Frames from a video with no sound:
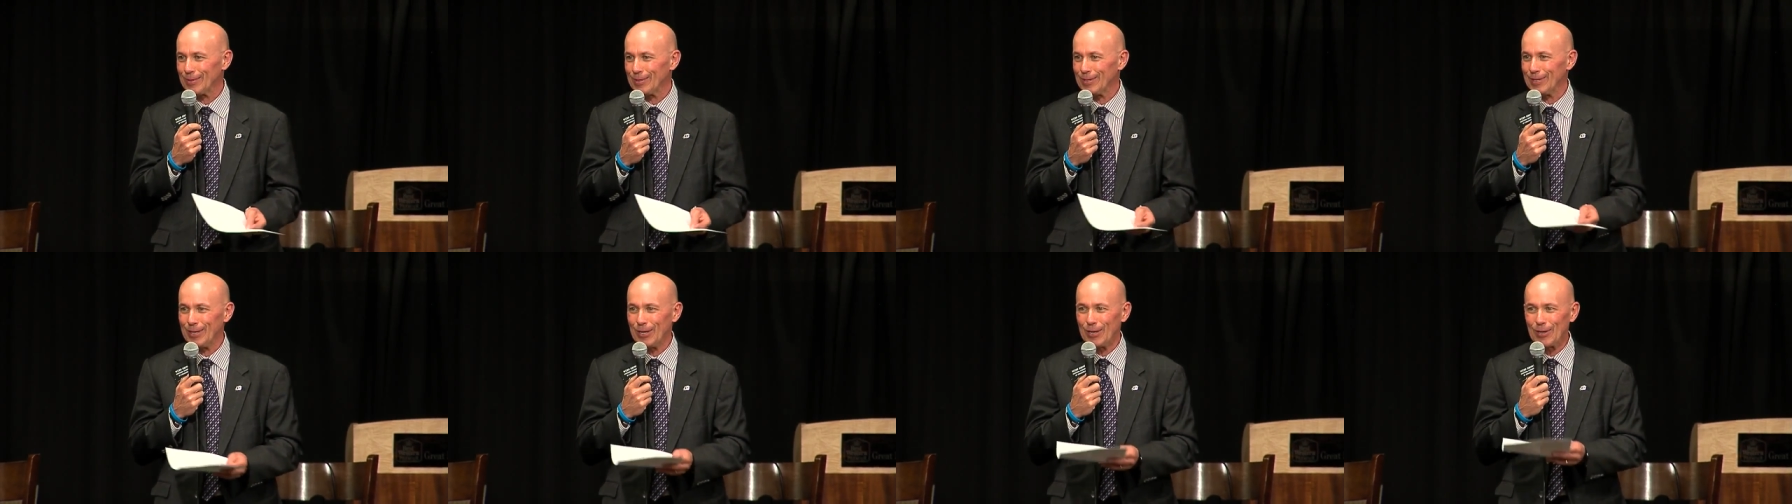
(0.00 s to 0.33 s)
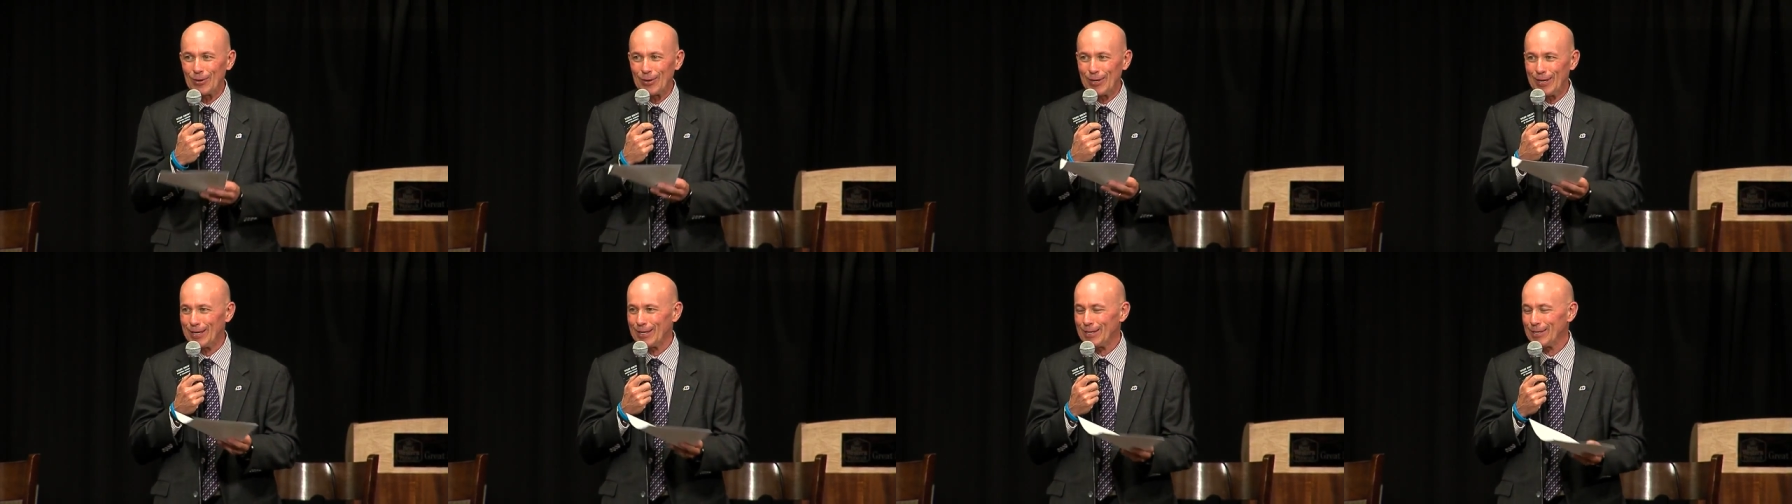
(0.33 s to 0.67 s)

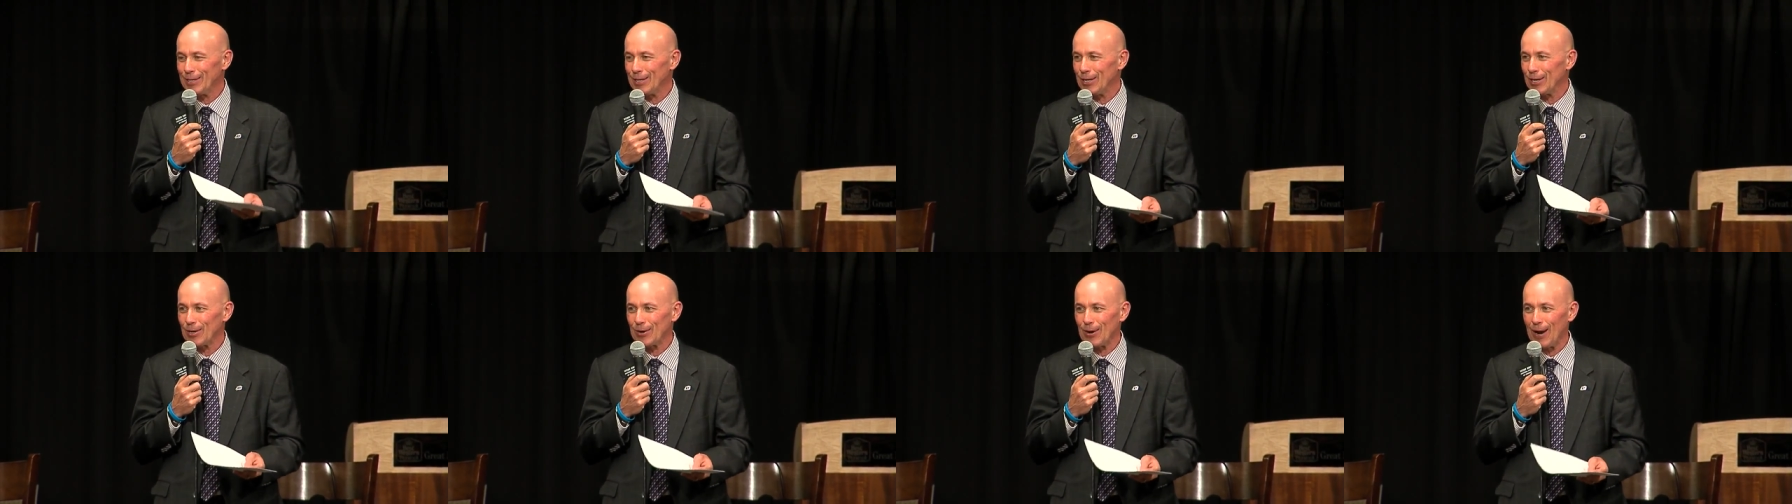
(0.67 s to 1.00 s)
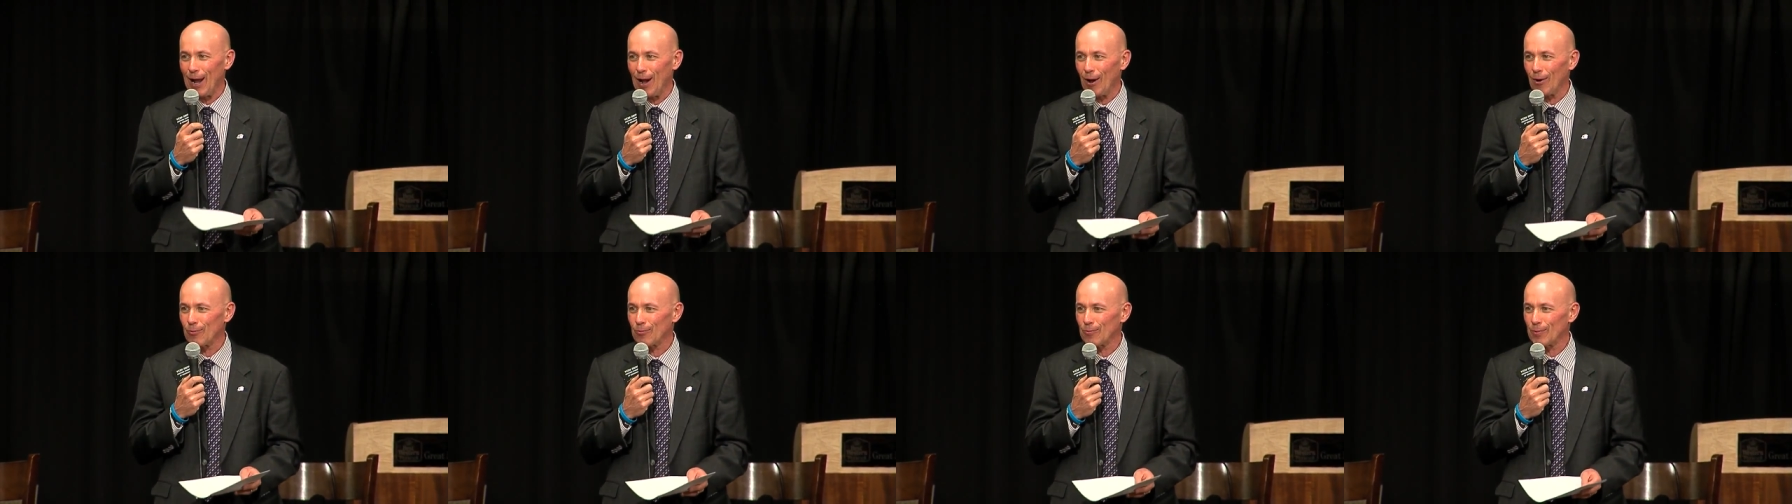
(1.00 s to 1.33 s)
year
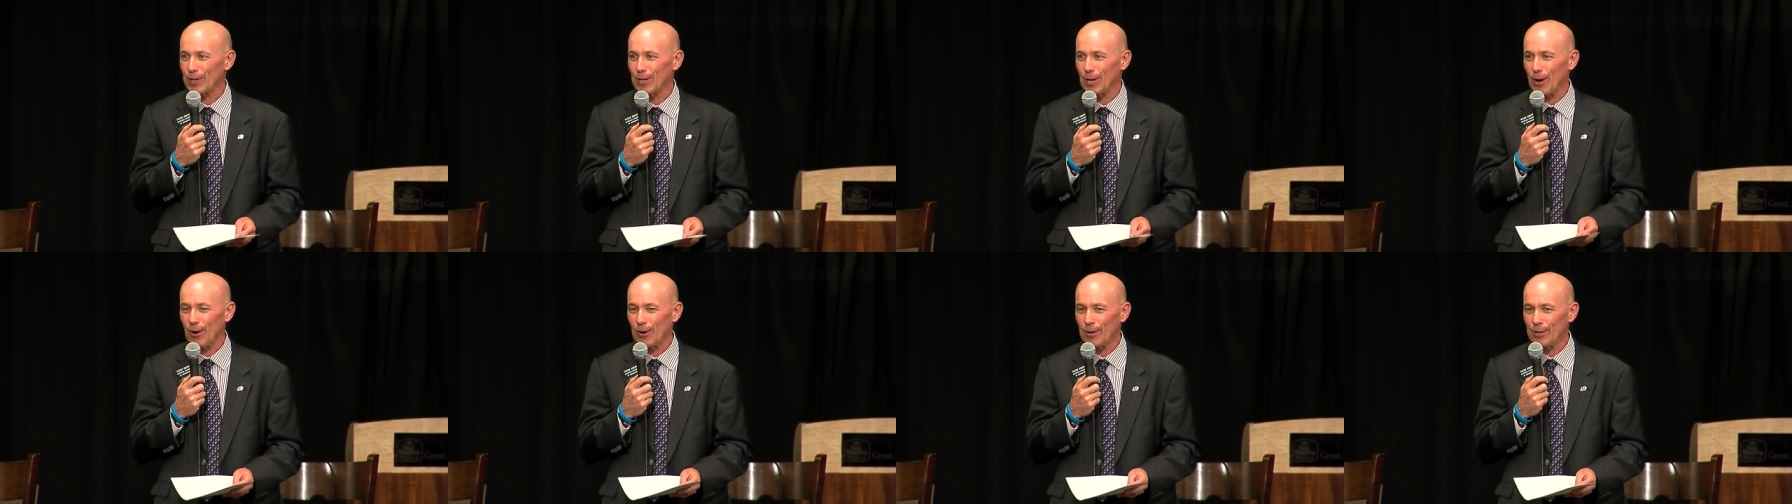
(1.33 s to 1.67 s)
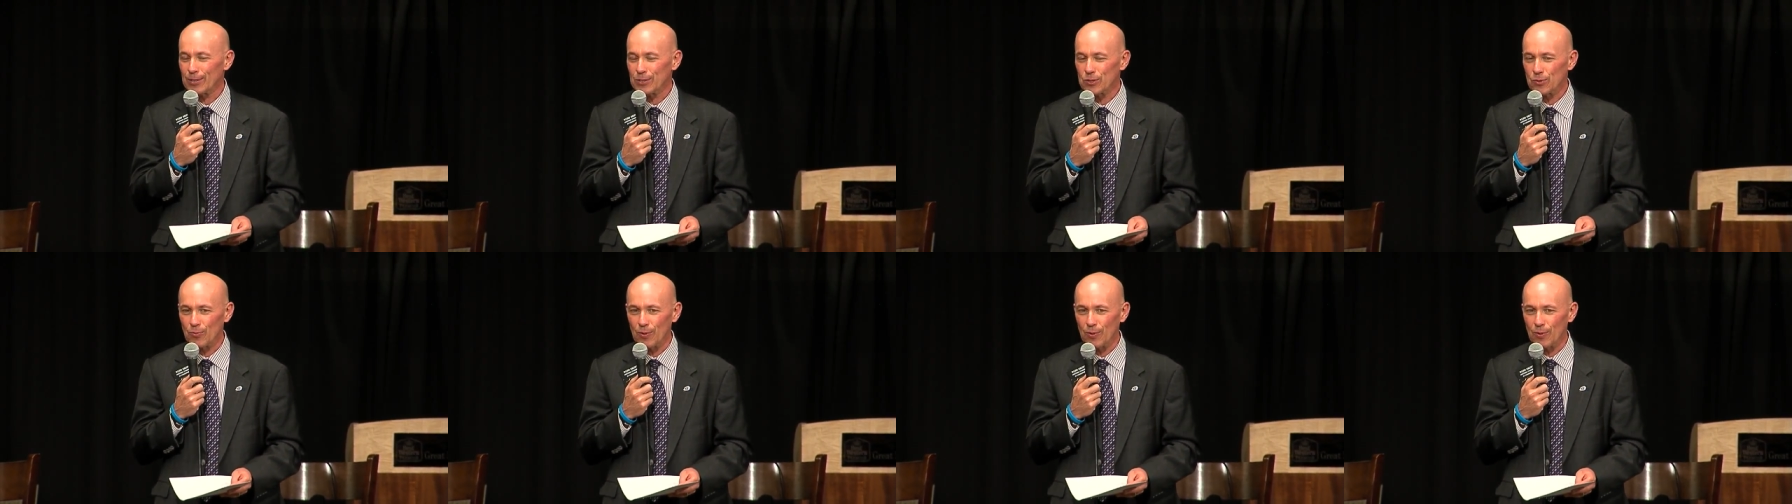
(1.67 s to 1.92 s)
out, regardless